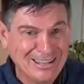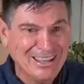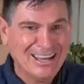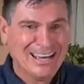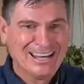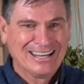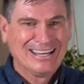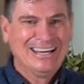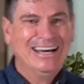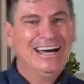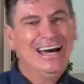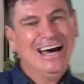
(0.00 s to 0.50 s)

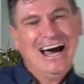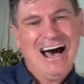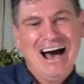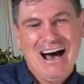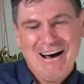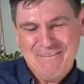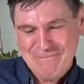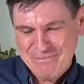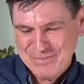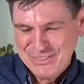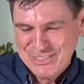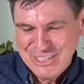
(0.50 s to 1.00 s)
Like,
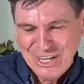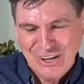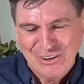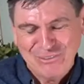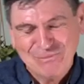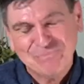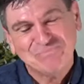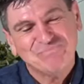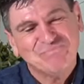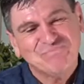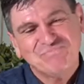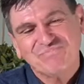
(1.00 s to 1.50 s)

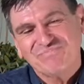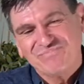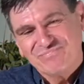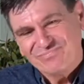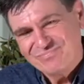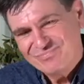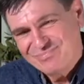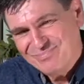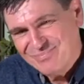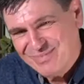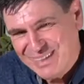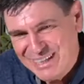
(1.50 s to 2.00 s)
so,
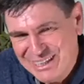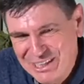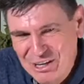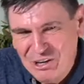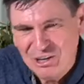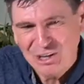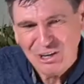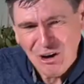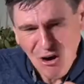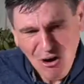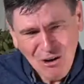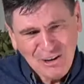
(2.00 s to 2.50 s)
you
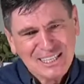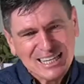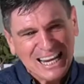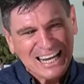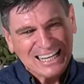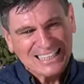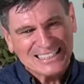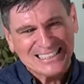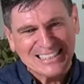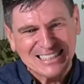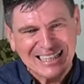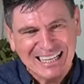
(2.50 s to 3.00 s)
know,
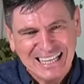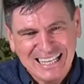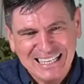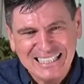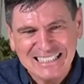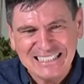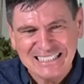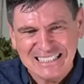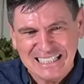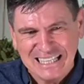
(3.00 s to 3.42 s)
context is